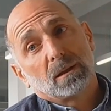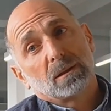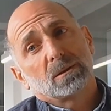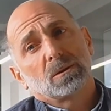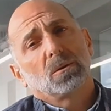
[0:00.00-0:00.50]

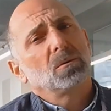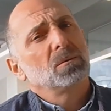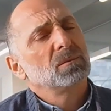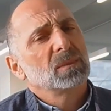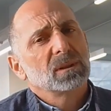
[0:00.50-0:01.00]

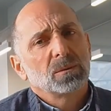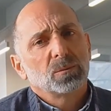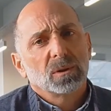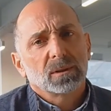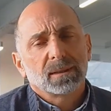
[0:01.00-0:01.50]
So a
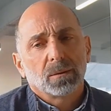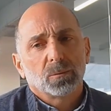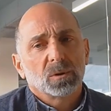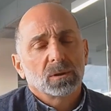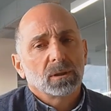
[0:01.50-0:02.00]
simple
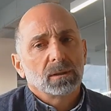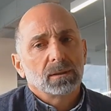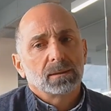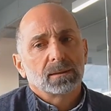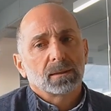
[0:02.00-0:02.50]
example
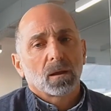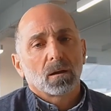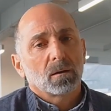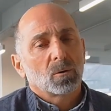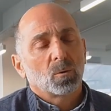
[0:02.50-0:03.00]
is
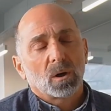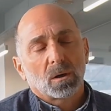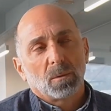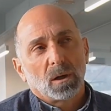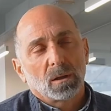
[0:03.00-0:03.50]

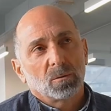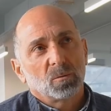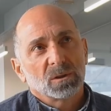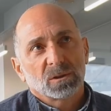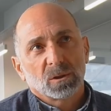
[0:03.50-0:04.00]
Guatemala
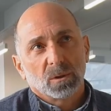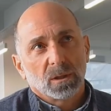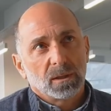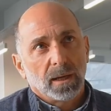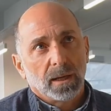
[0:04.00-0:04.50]
was so
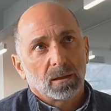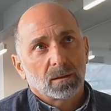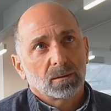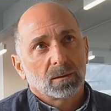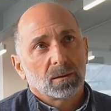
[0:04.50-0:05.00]
in
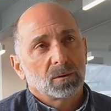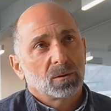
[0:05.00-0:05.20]
debt